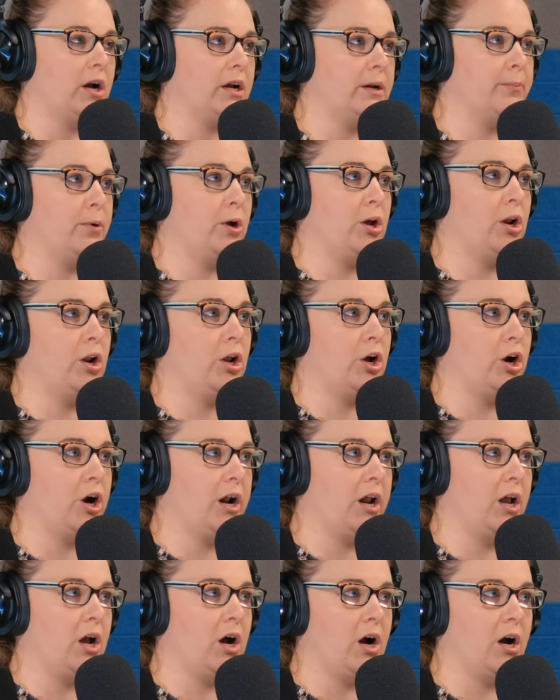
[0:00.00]
He put it on a
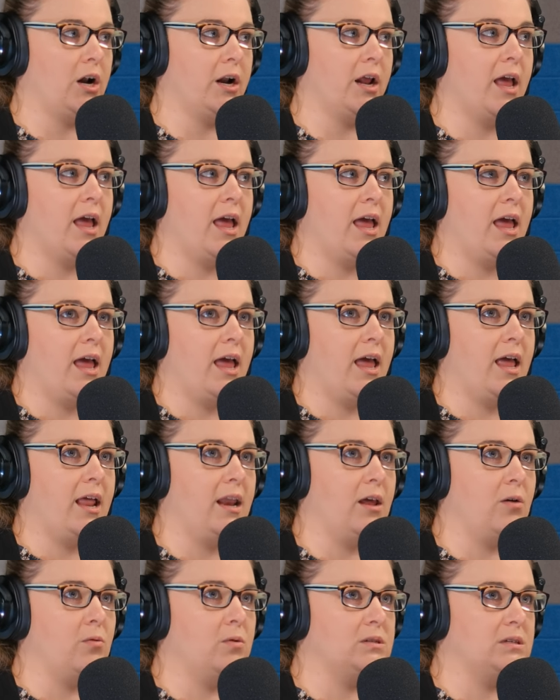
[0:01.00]
credit card, and
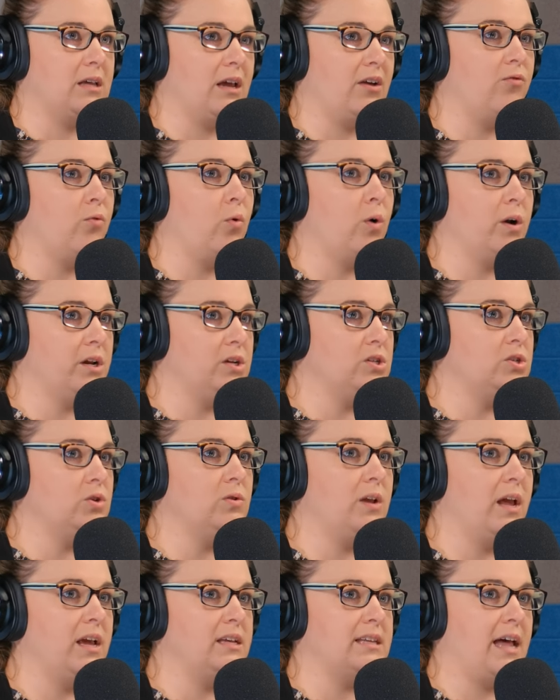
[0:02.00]
it was like 42
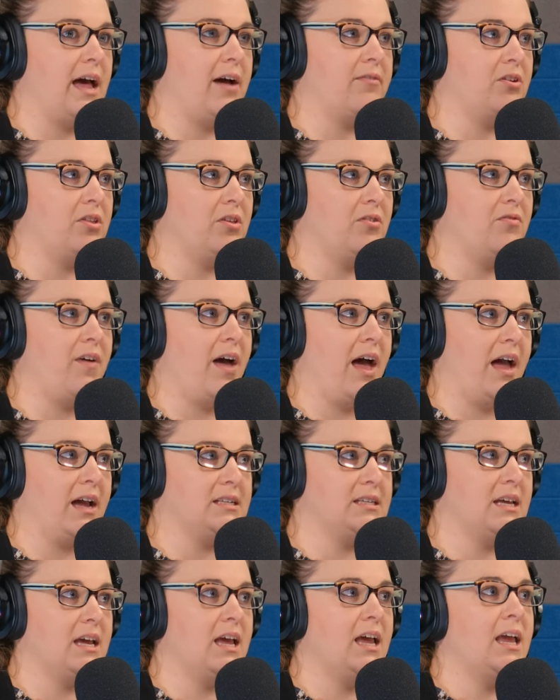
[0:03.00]
days after the
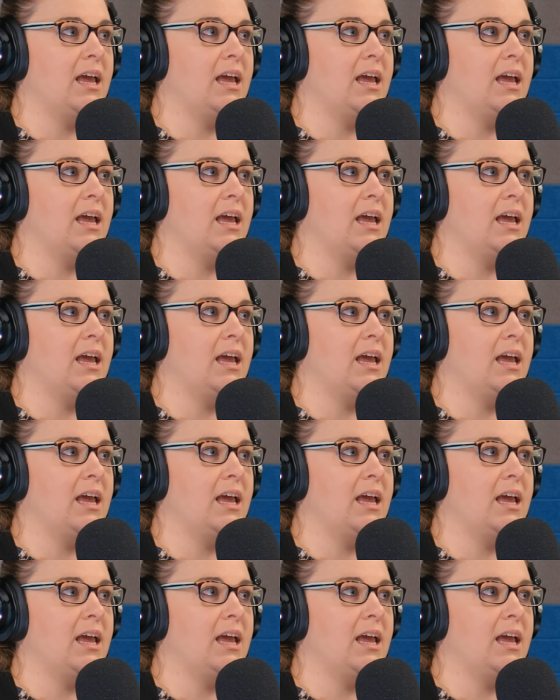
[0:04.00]
fact.